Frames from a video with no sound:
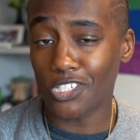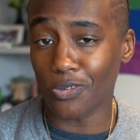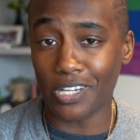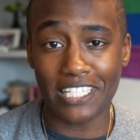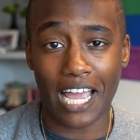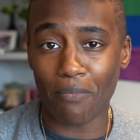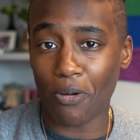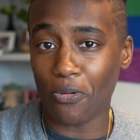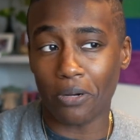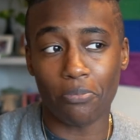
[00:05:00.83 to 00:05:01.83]
So anytime I
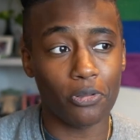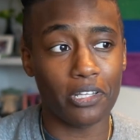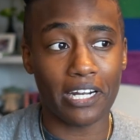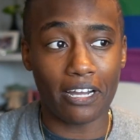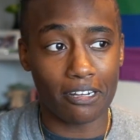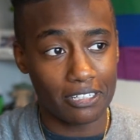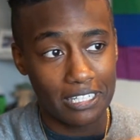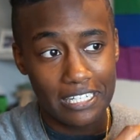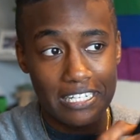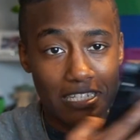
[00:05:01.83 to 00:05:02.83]
want to pull it out,
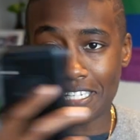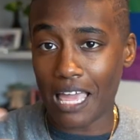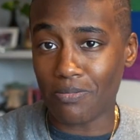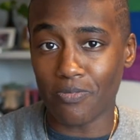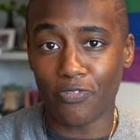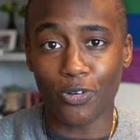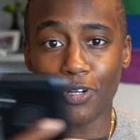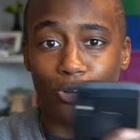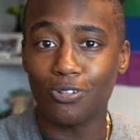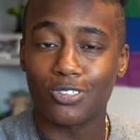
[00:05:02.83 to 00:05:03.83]
snap some
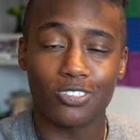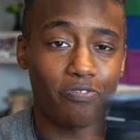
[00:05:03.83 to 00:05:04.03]
photos or a